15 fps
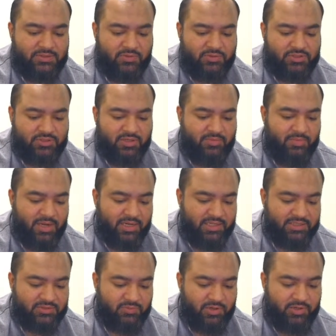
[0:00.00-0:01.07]
so we're just going to
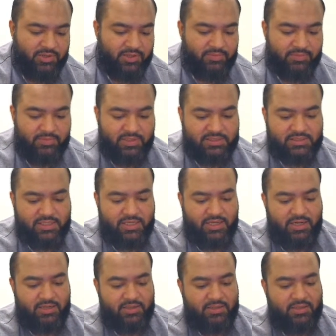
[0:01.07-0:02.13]
minus one of them, let's say
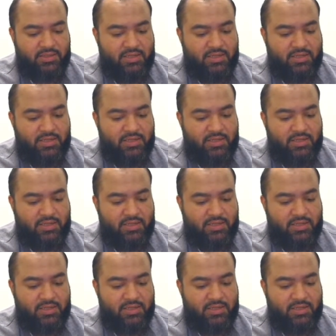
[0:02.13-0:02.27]
here.